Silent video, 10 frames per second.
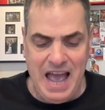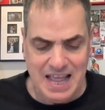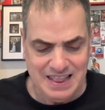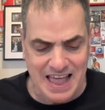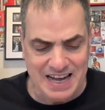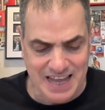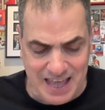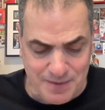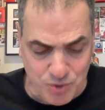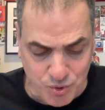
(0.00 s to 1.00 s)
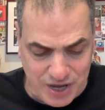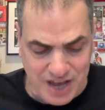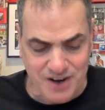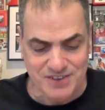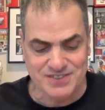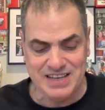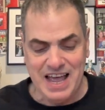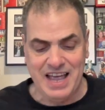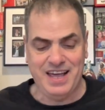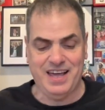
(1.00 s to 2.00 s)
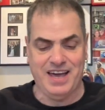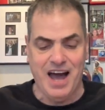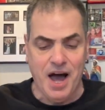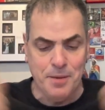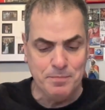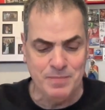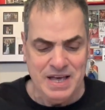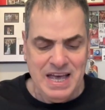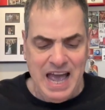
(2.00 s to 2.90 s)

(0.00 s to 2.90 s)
And let him who hears say, come.